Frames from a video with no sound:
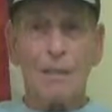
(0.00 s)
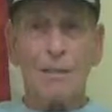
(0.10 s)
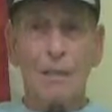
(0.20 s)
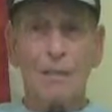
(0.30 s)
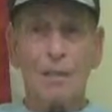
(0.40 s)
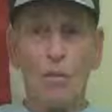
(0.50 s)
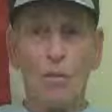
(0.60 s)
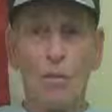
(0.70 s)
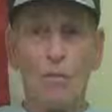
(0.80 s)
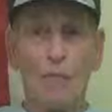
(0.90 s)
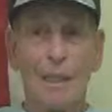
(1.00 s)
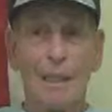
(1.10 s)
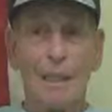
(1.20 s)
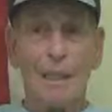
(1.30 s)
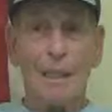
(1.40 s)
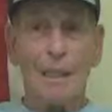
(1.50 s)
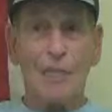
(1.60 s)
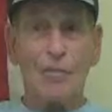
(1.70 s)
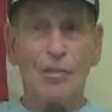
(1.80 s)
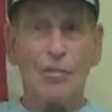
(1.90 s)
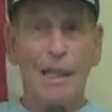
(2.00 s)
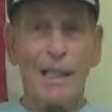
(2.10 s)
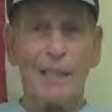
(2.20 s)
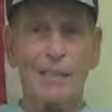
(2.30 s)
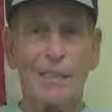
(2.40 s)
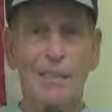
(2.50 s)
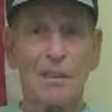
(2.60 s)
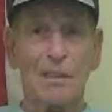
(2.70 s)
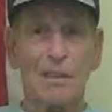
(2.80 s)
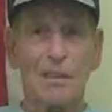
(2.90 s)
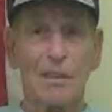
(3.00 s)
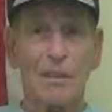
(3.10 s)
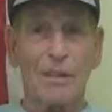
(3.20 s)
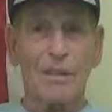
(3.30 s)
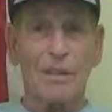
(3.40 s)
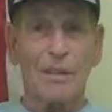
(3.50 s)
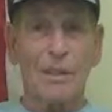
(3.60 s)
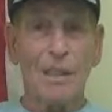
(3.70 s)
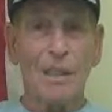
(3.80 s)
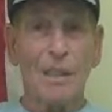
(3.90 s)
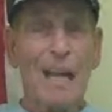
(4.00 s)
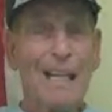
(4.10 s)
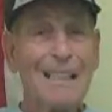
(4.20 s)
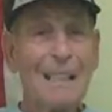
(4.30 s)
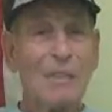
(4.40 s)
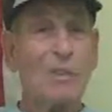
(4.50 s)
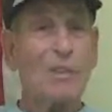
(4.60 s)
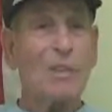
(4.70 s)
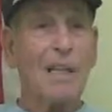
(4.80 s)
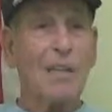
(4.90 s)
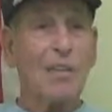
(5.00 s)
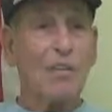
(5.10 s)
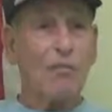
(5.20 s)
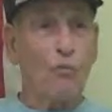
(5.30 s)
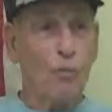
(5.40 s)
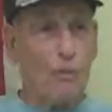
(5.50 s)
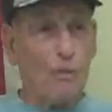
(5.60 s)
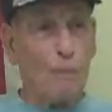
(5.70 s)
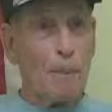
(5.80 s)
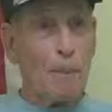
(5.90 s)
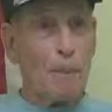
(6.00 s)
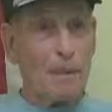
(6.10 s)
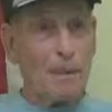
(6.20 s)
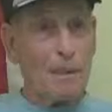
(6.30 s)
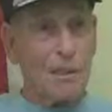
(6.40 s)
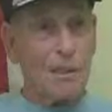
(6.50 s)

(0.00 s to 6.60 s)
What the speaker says: Grand total, I lost track. Let me see this. I think it was like 400 people in